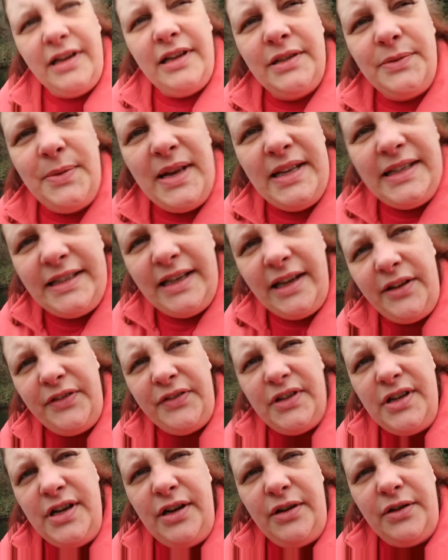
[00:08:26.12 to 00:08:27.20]
It's Wednesday
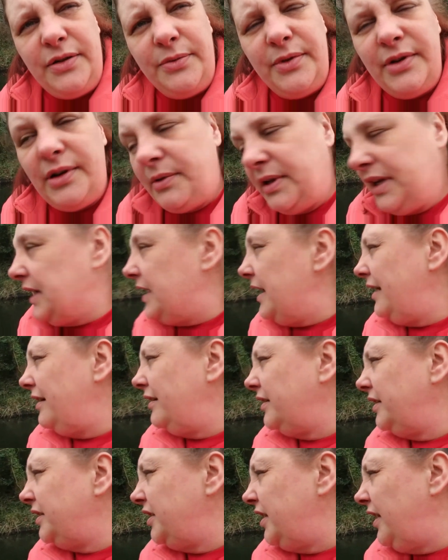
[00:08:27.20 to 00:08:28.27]
afternoon and we're at the canal
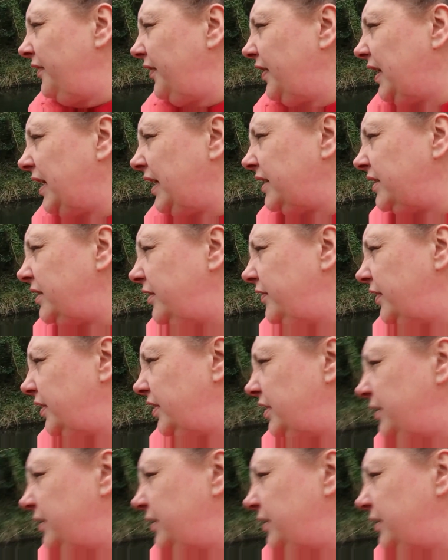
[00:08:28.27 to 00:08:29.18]
because Jennifer kicked off because